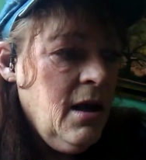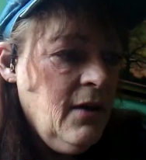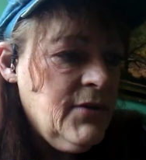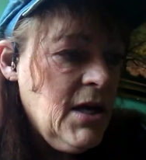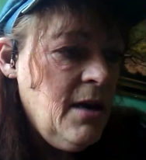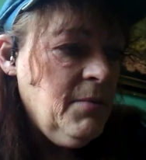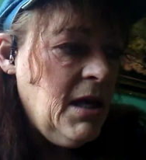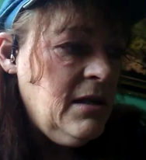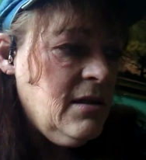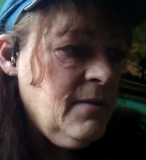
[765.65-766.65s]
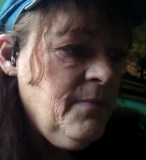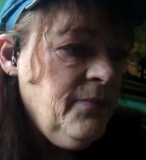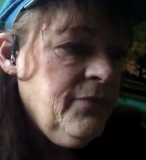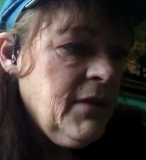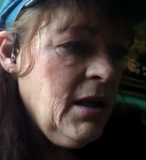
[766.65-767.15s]
of timelines.
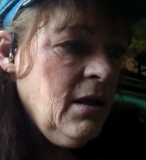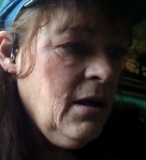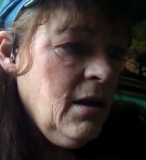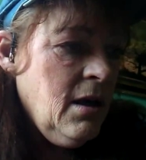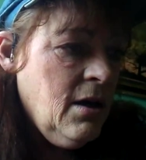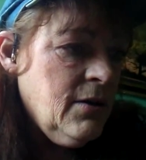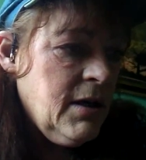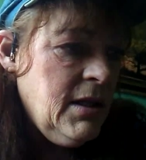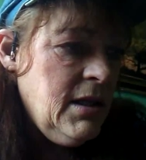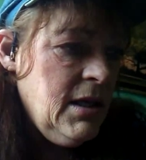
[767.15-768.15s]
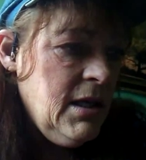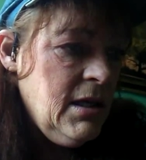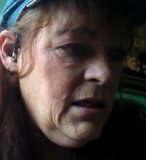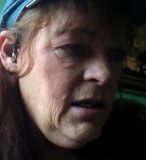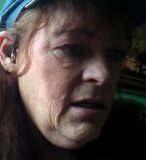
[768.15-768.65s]
Okay,
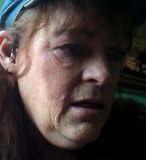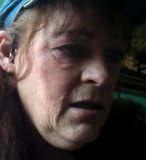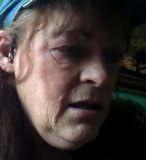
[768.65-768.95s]
then